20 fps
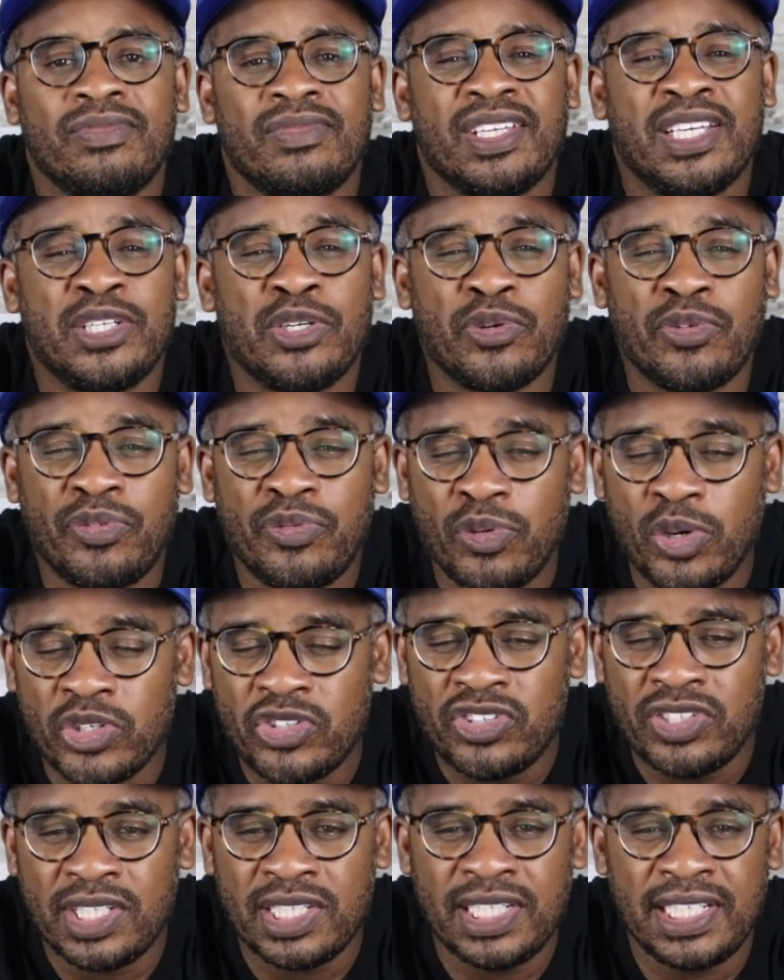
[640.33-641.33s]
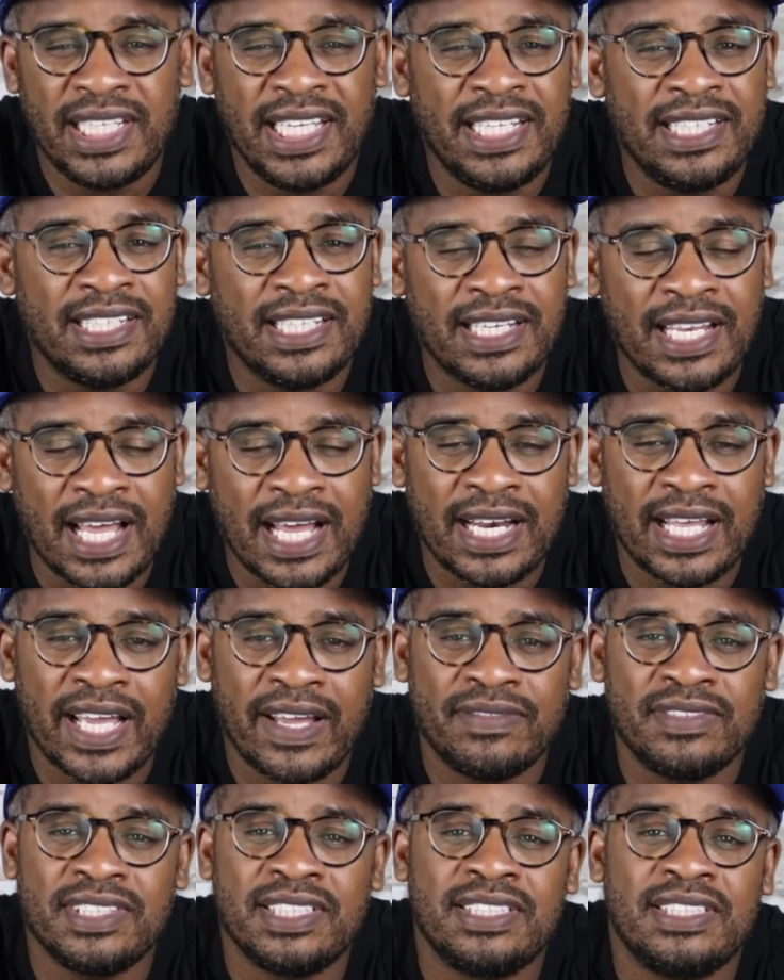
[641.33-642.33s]
And unfortunately, he did not
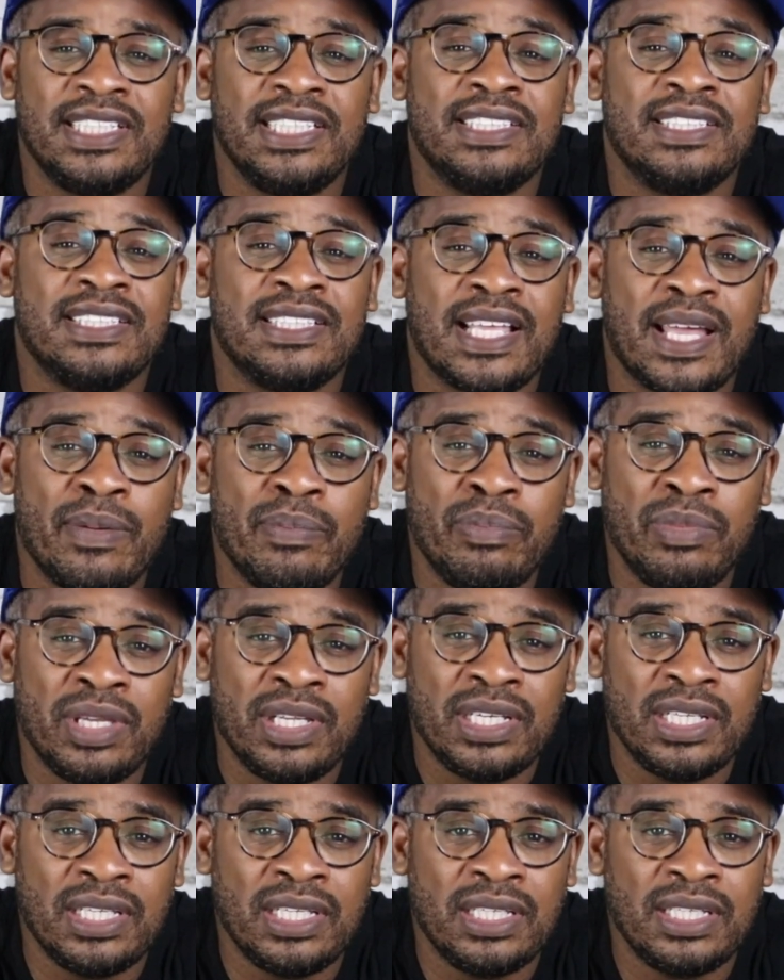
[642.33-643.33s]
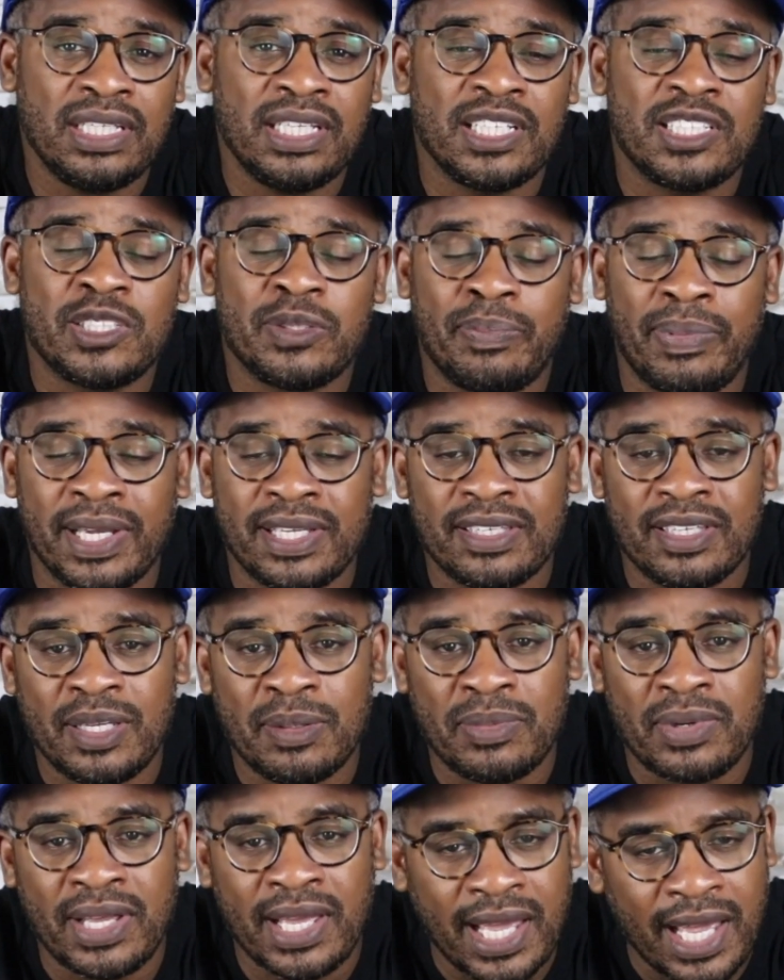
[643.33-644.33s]
have the season that many expected
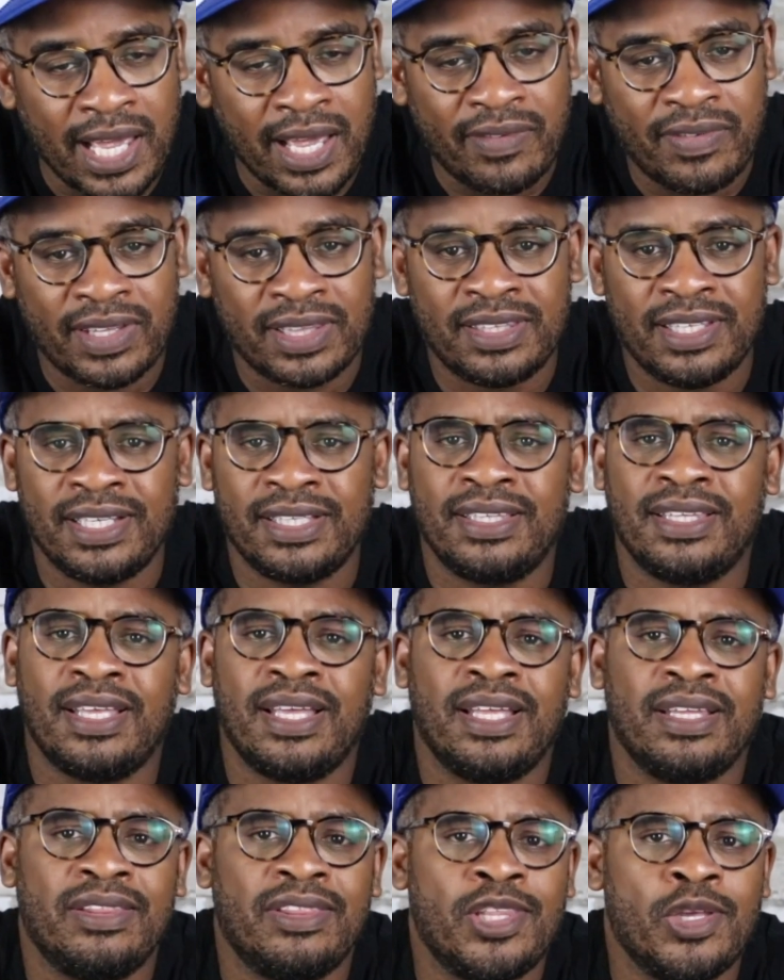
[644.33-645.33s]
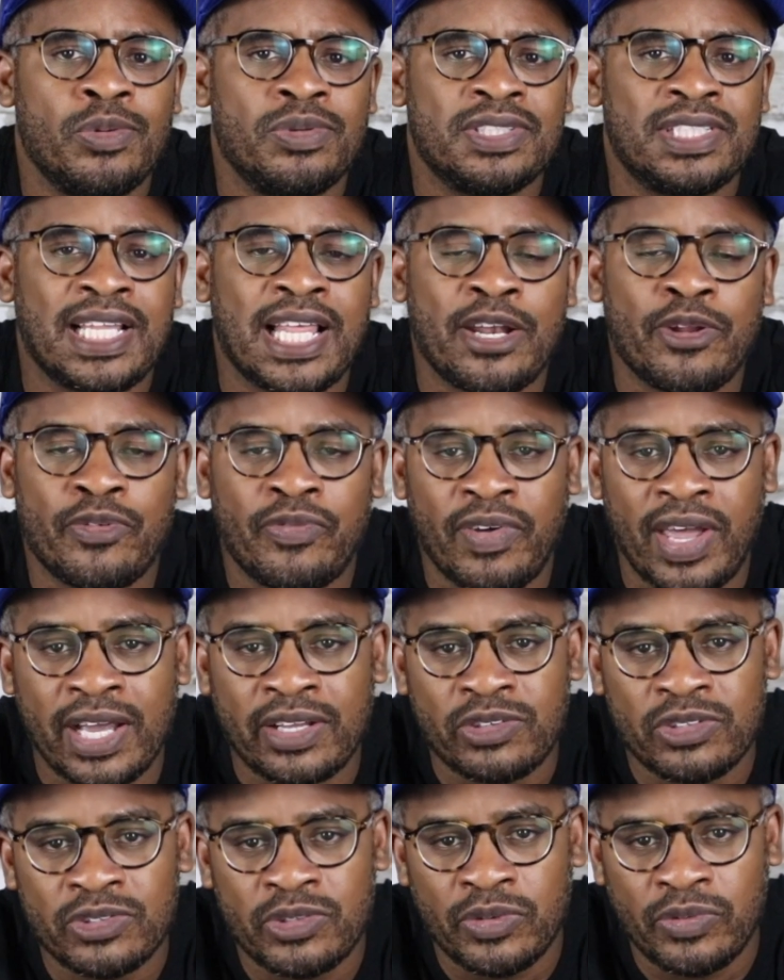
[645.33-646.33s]
him to have. I think that there was a lot of
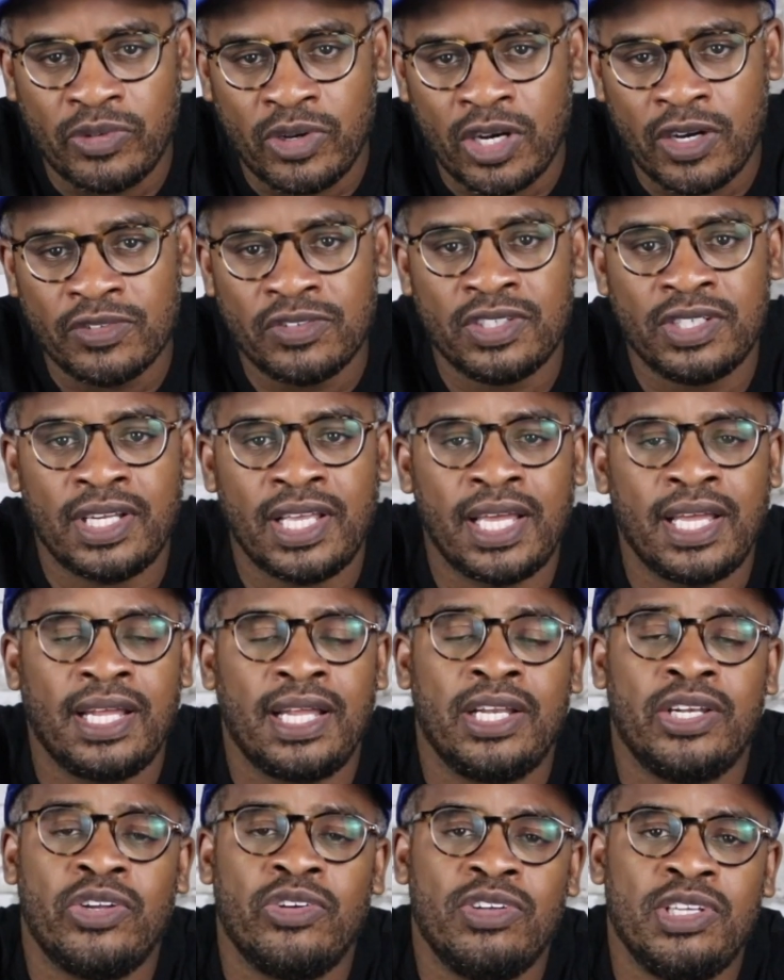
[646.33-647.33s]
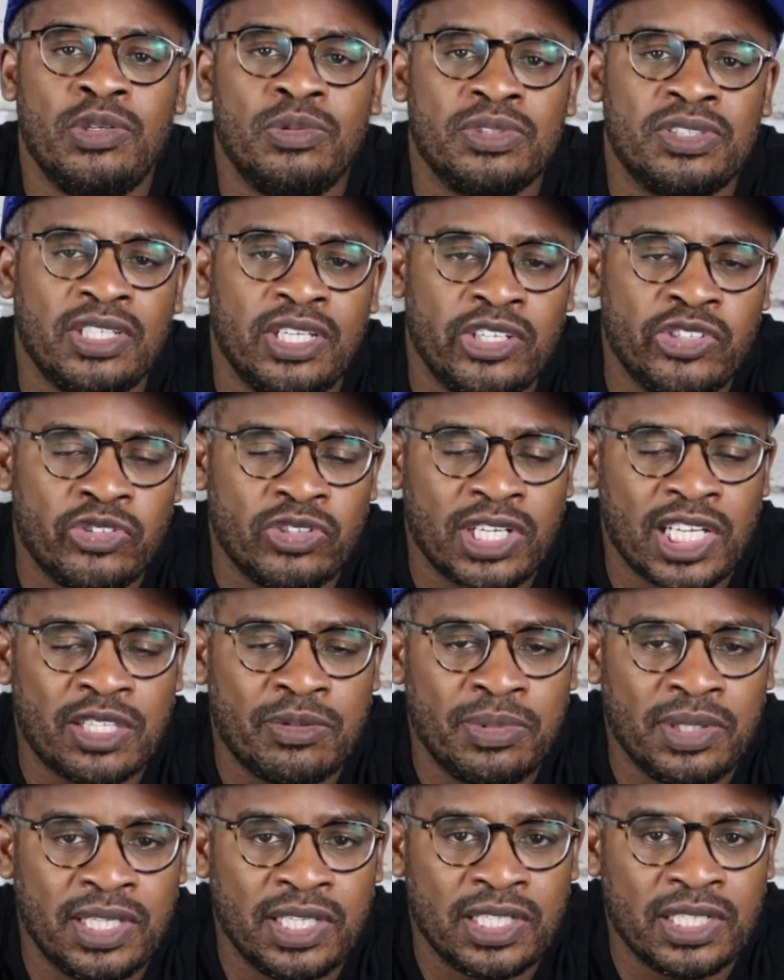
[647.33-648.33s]
factors involved in that. I know he was injured at the
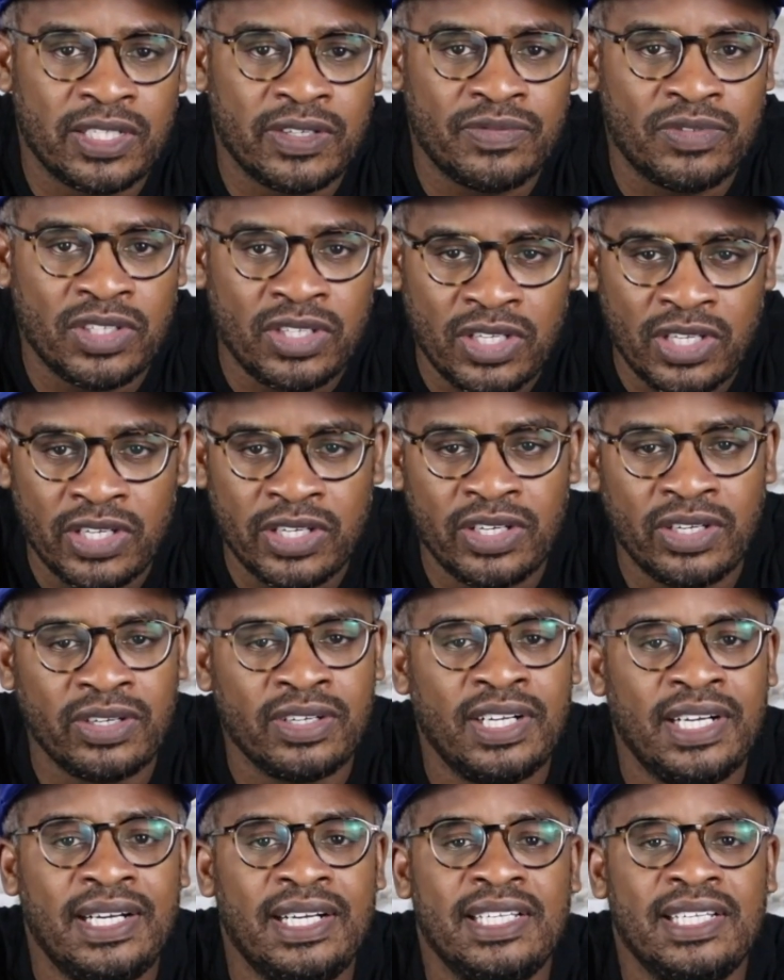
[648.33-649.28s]
beginning of the year.